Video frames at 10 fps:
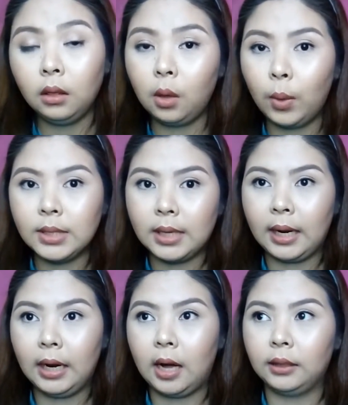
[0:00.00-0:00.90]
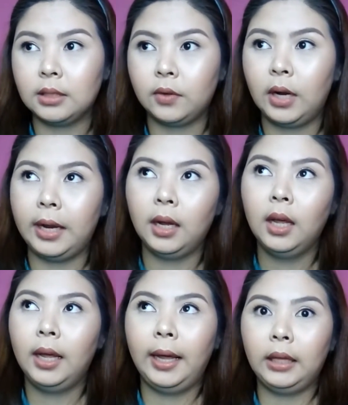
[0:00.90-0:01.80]
The ones that I got is for like
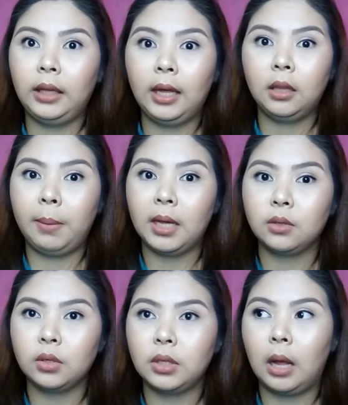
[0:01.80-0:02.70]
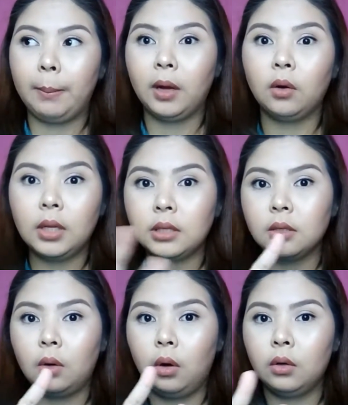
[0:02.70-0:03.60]
88 pesos lang. Pero
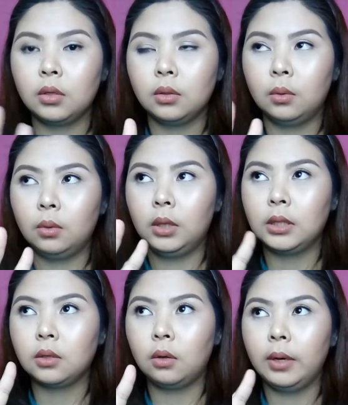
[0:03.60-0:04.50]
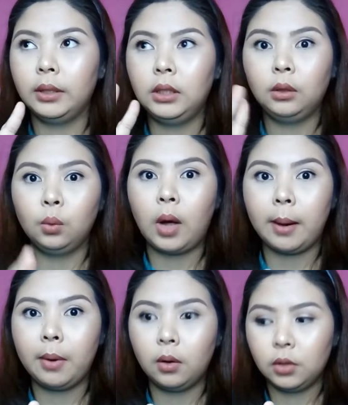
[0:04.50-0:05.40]
that's already 2
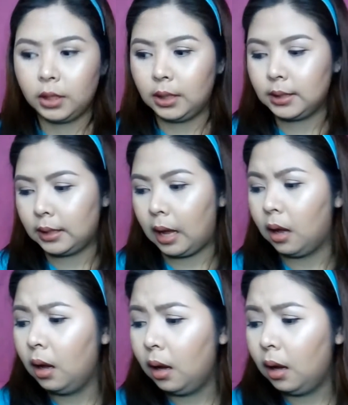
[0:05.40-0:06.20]
eyebrow gels na.